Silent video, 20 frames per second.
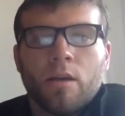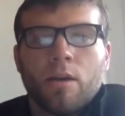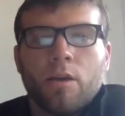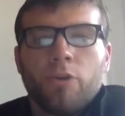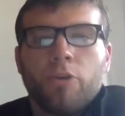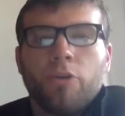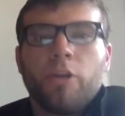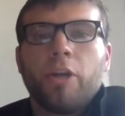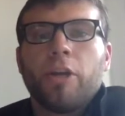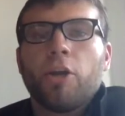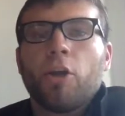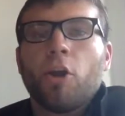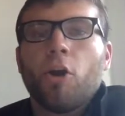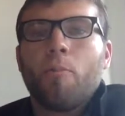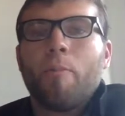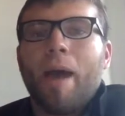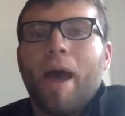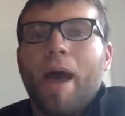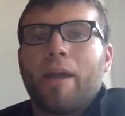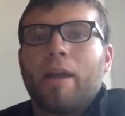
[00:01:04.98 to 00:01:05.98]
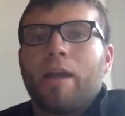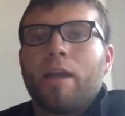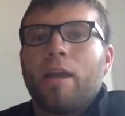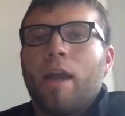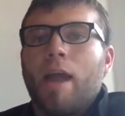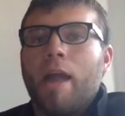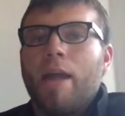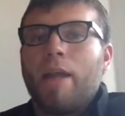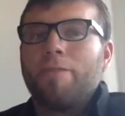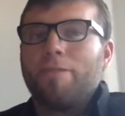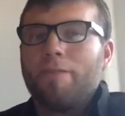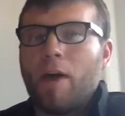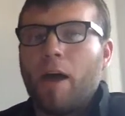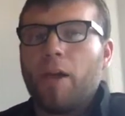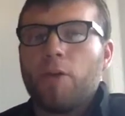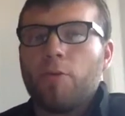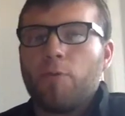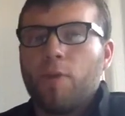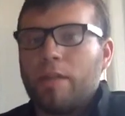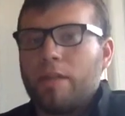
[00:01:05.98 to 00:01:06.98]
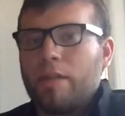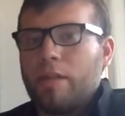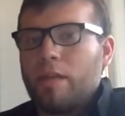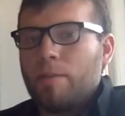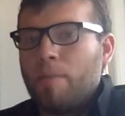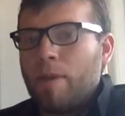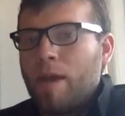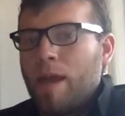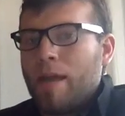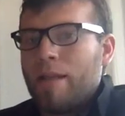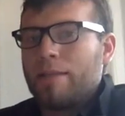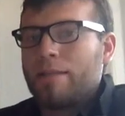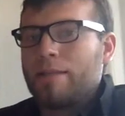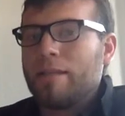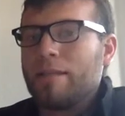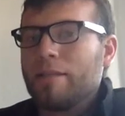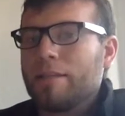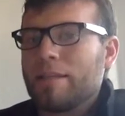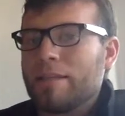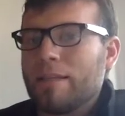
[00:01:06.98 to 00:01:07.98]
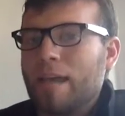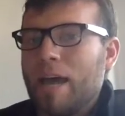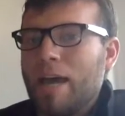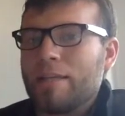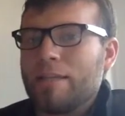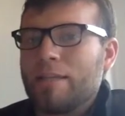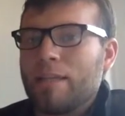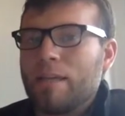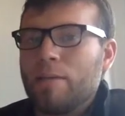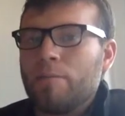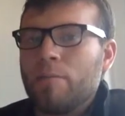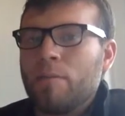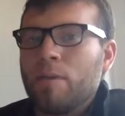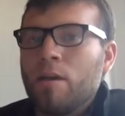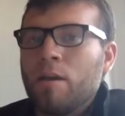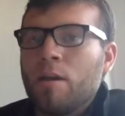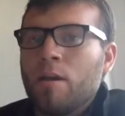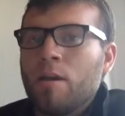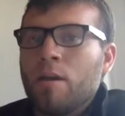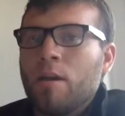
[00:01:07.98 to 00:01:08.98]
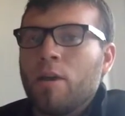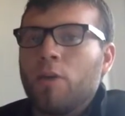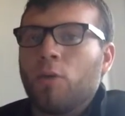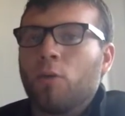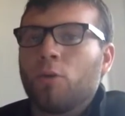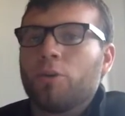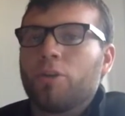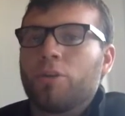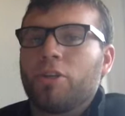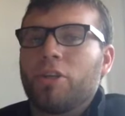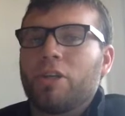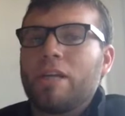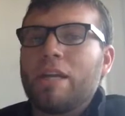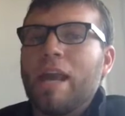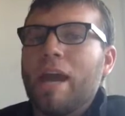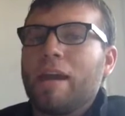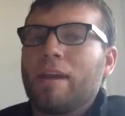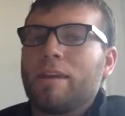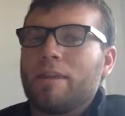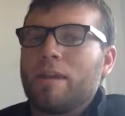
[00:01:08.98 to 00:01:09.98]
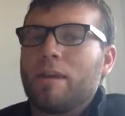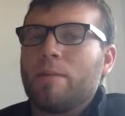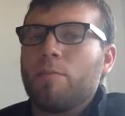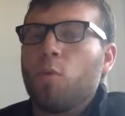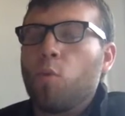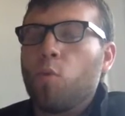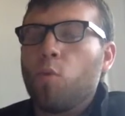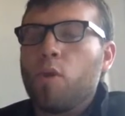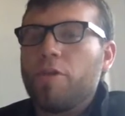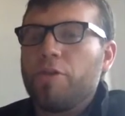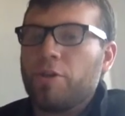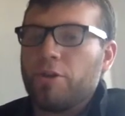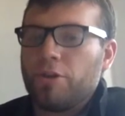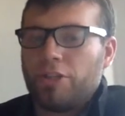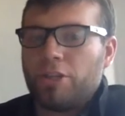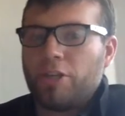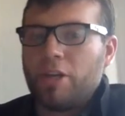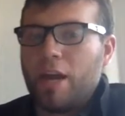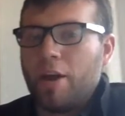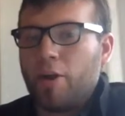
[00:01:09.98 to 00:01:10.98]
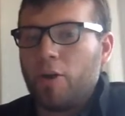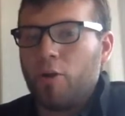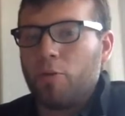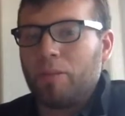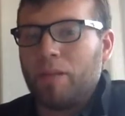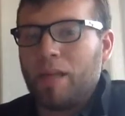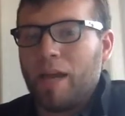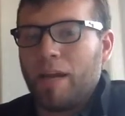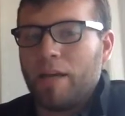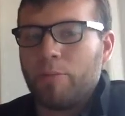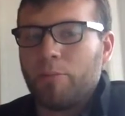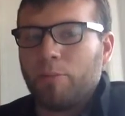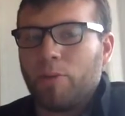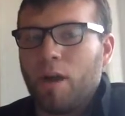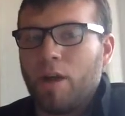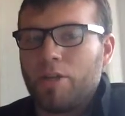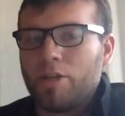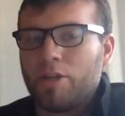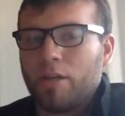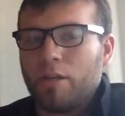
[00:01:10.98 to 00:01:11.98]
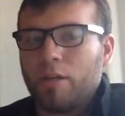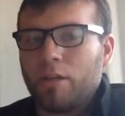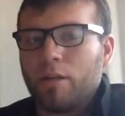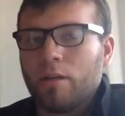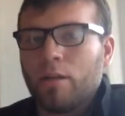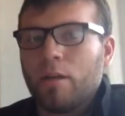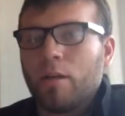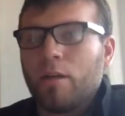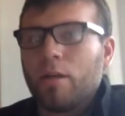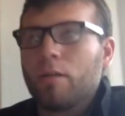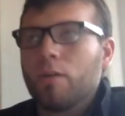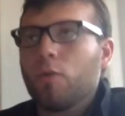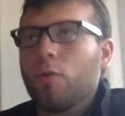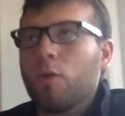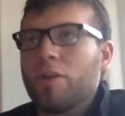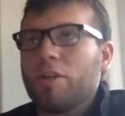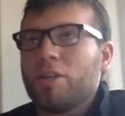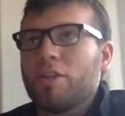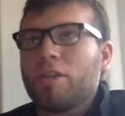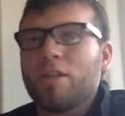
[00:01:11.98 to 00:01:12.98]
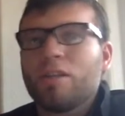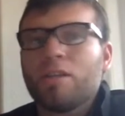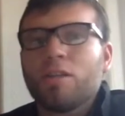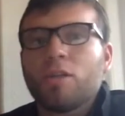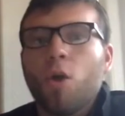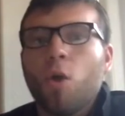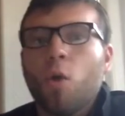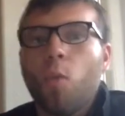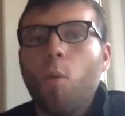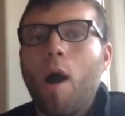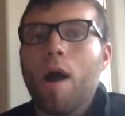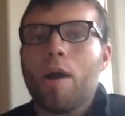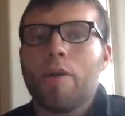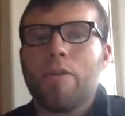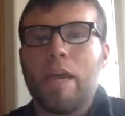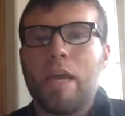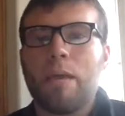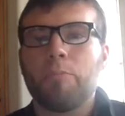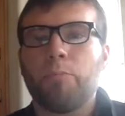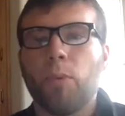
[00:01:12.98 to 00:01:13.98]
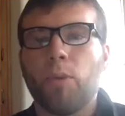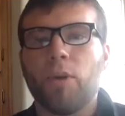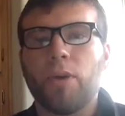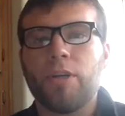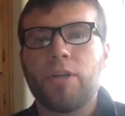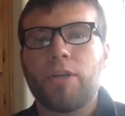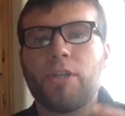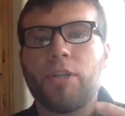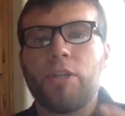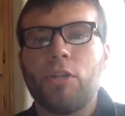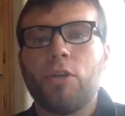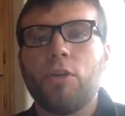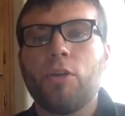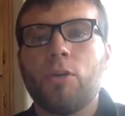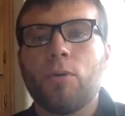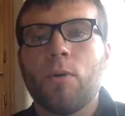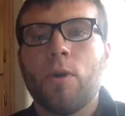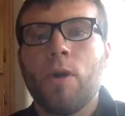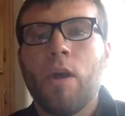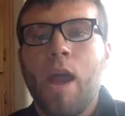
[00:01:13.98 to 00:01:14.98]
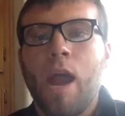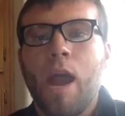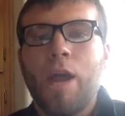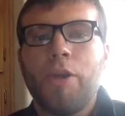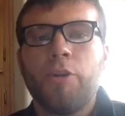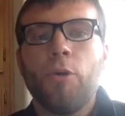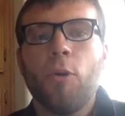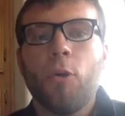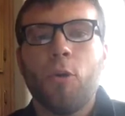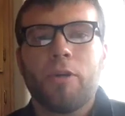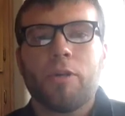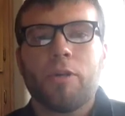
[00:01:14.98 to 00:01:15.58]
you need to go back and evaluate them and synthesize them in order to connect them with your scenario planning project. The question is, why are they important to you and your